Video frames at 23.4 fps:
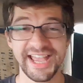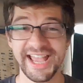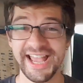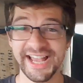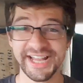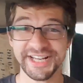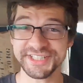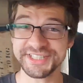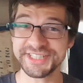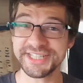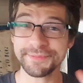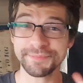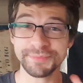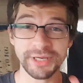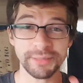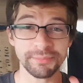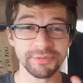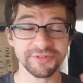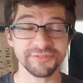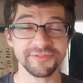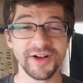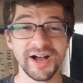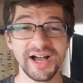And tip
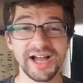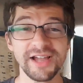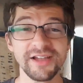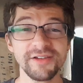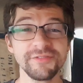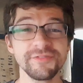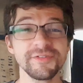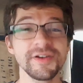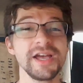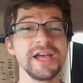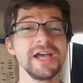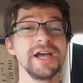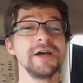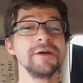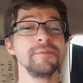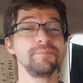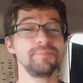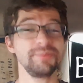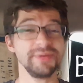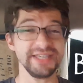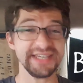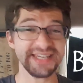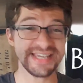number 5,
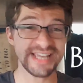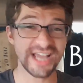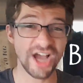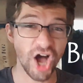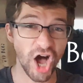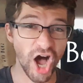be